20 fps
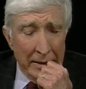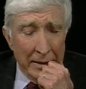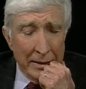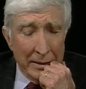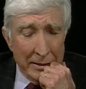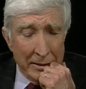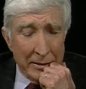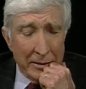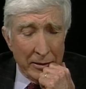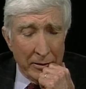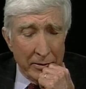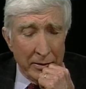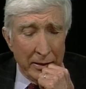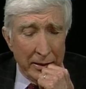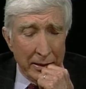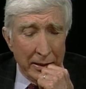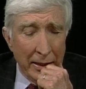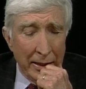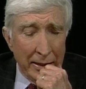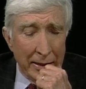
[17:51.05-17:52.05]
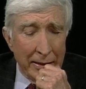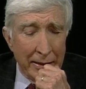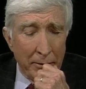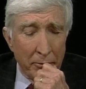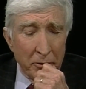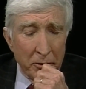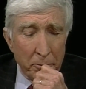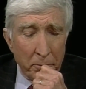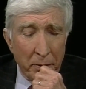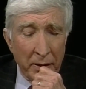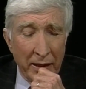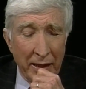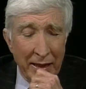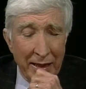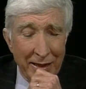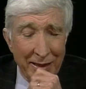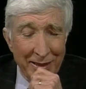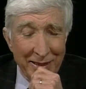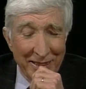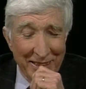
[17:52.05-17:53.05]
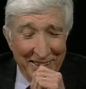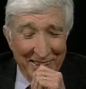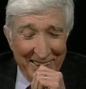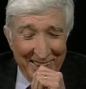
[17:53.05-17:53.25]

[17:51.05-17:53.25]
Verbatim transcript: Uh, so, yeah, there was pain.